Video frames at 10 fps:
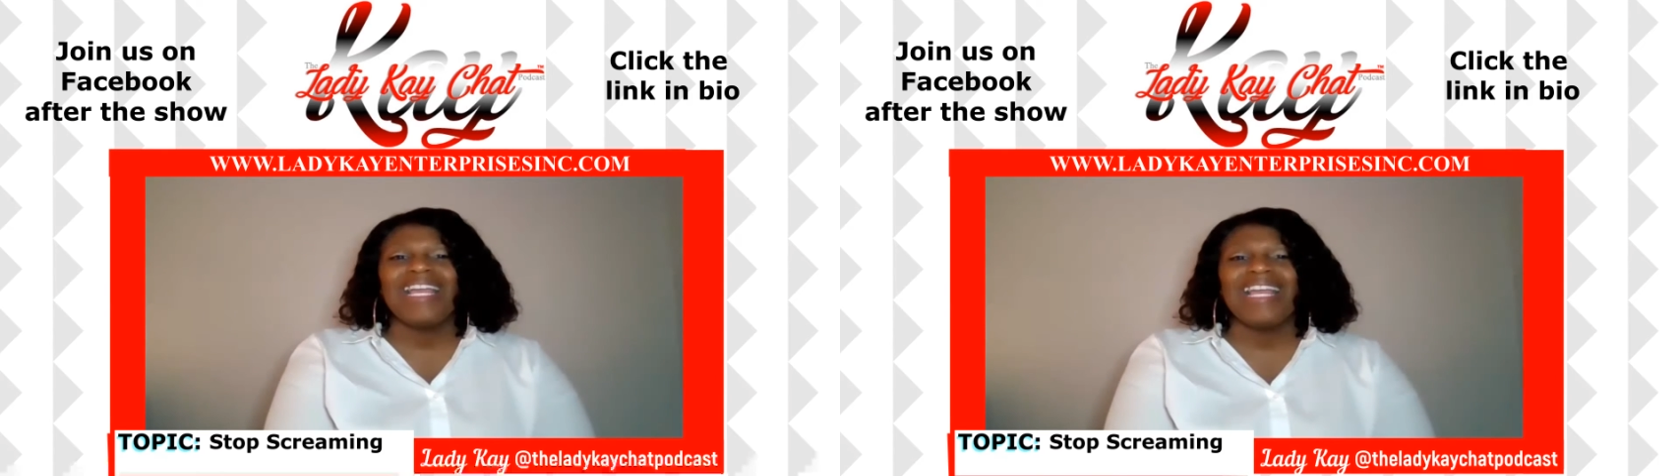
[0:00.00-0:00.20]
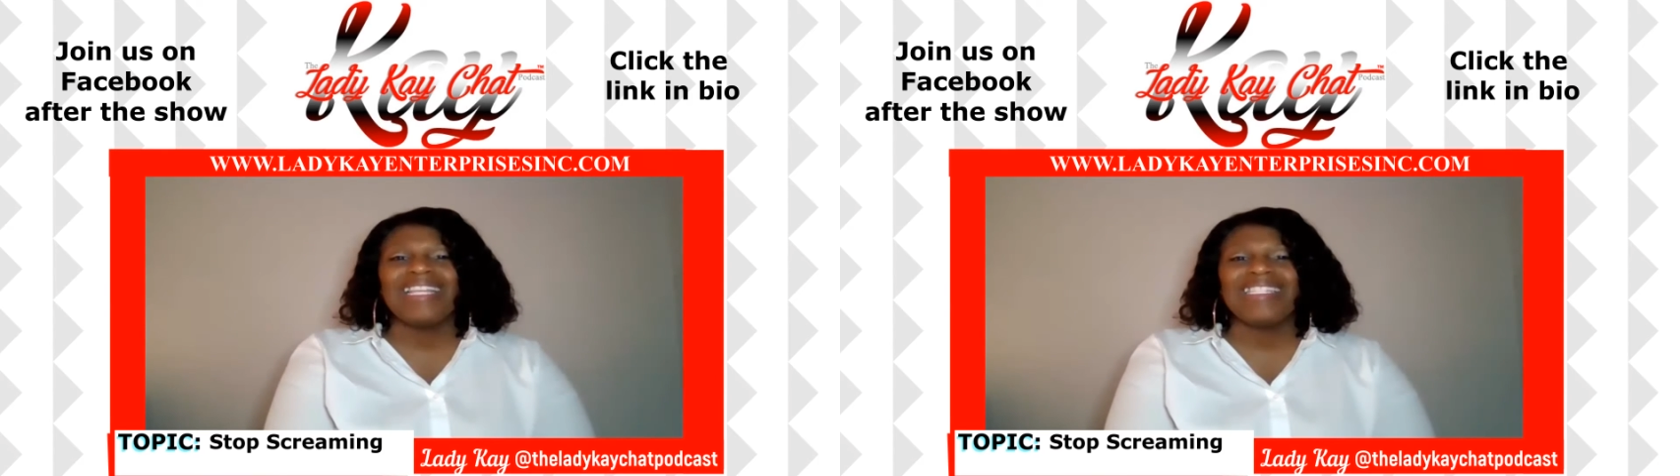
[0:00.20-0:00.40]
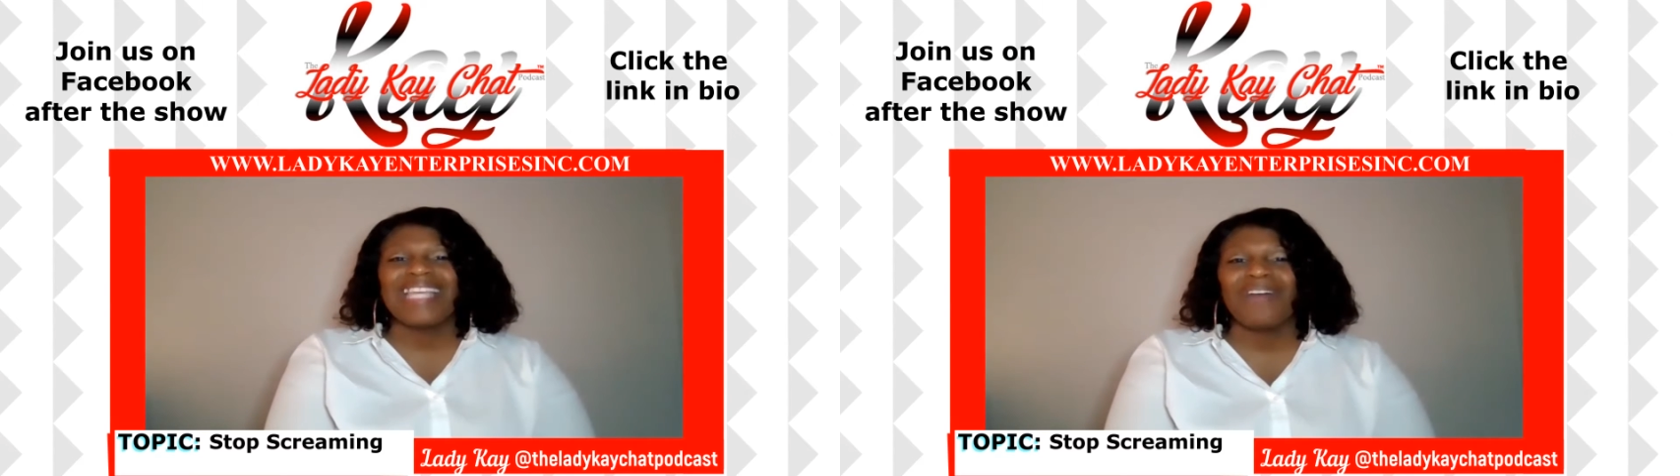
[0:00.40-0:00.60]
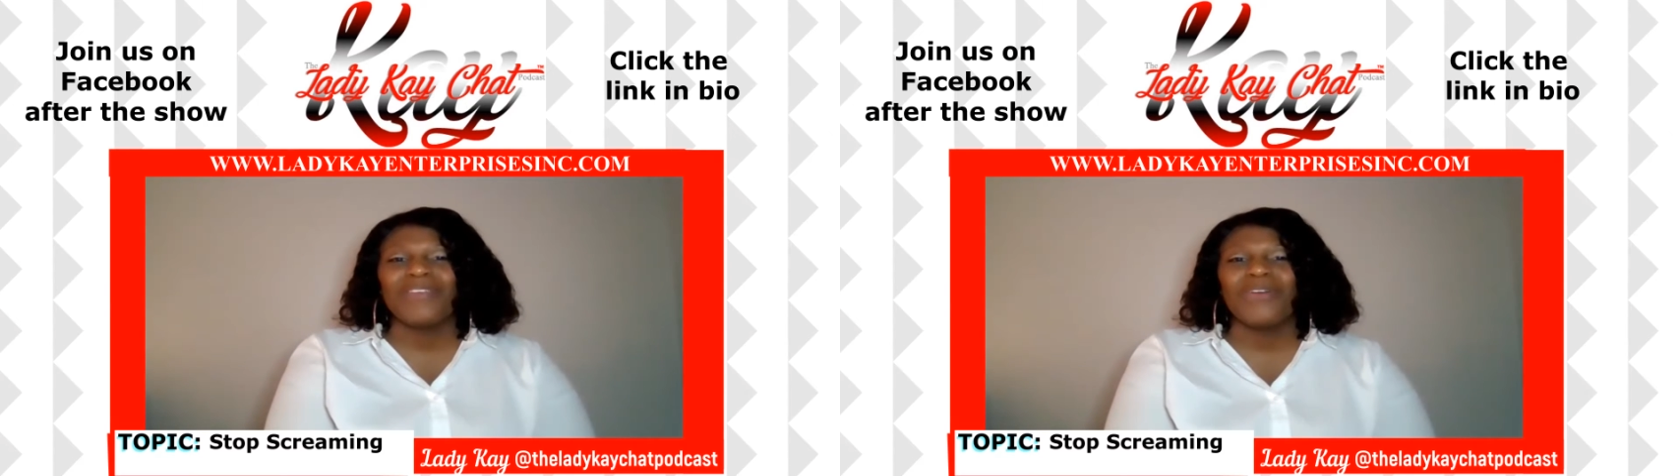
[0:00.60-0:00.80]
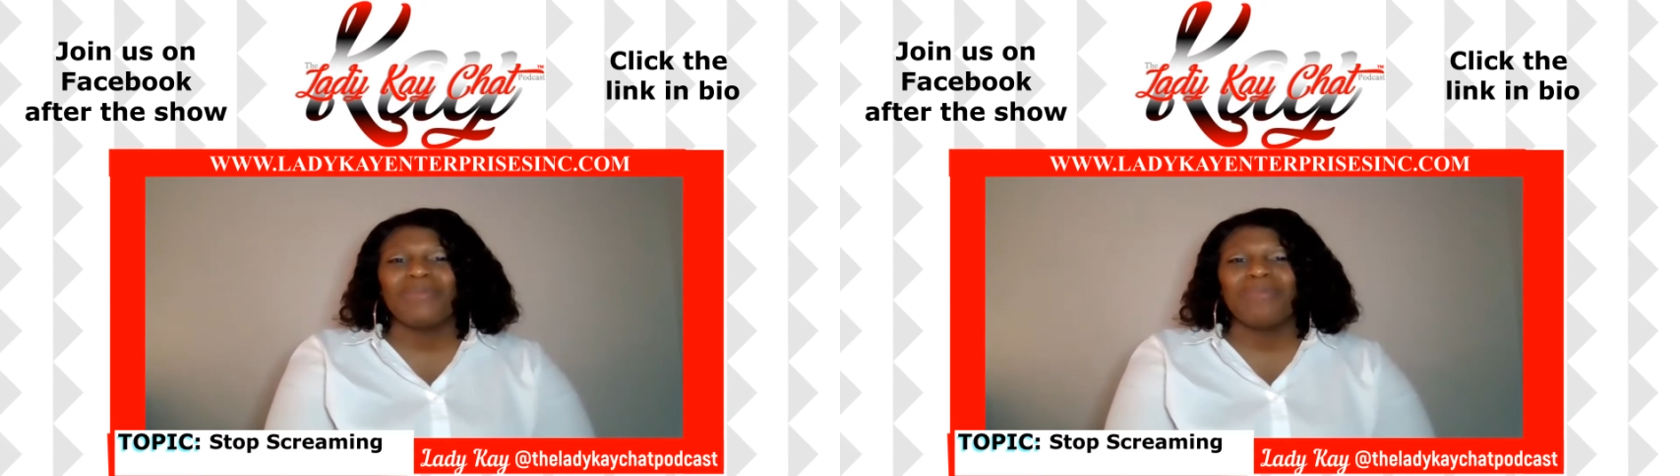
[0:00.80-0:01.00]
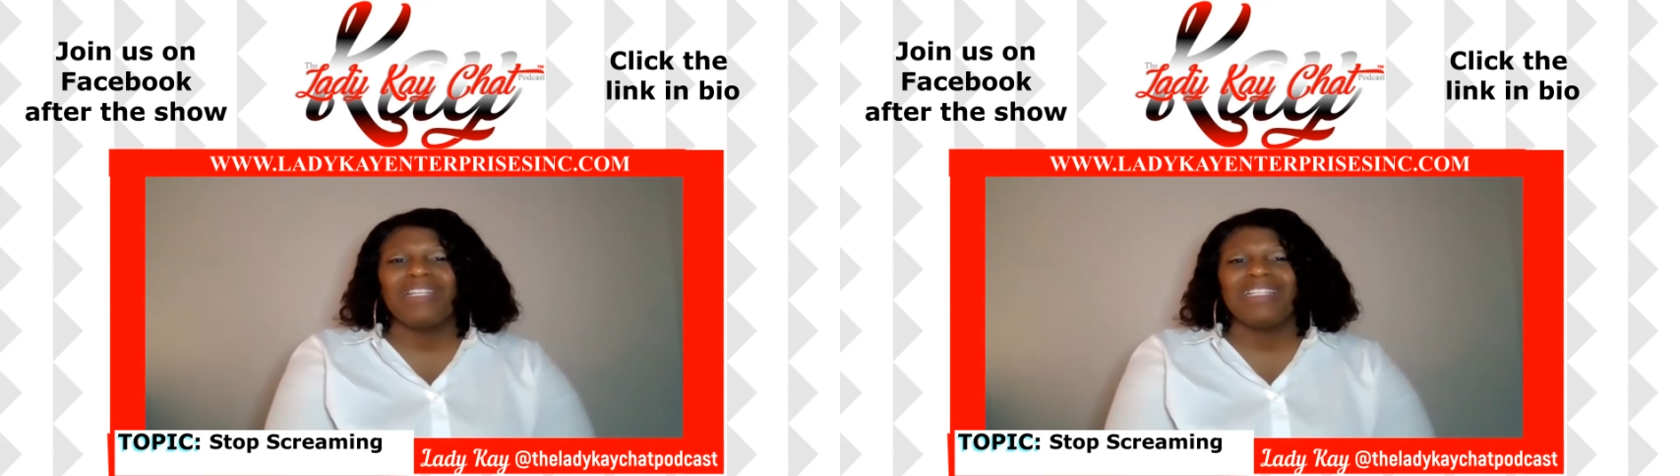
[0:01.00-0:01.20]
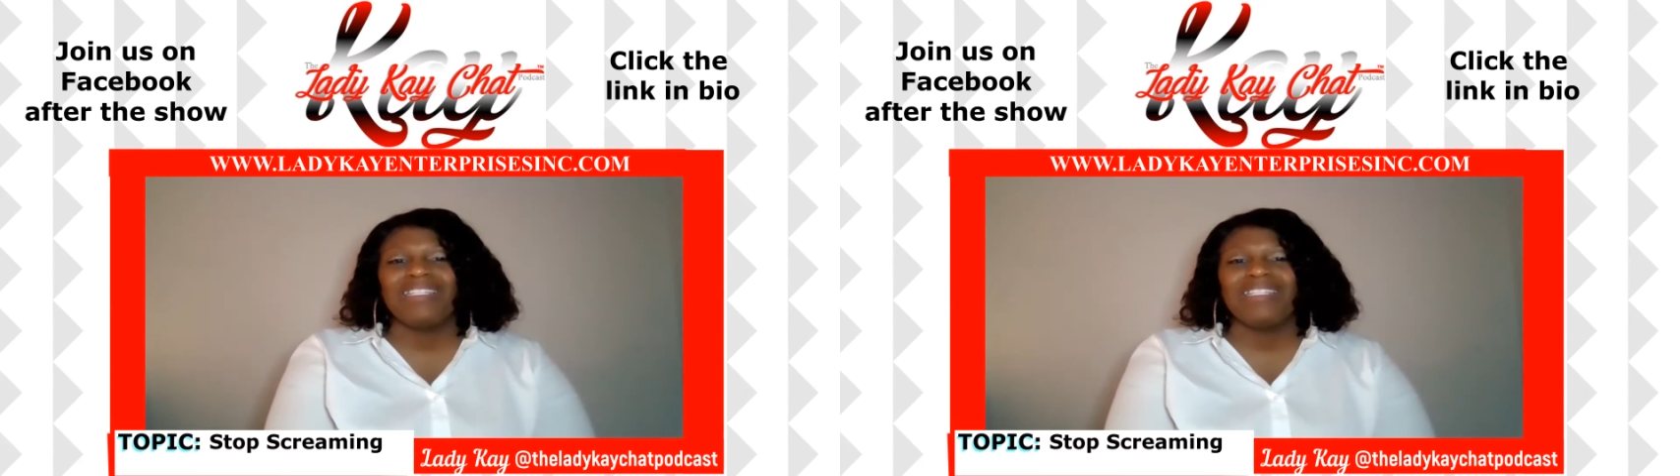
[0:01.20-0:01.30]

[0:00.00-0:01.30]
it's time to go to bed to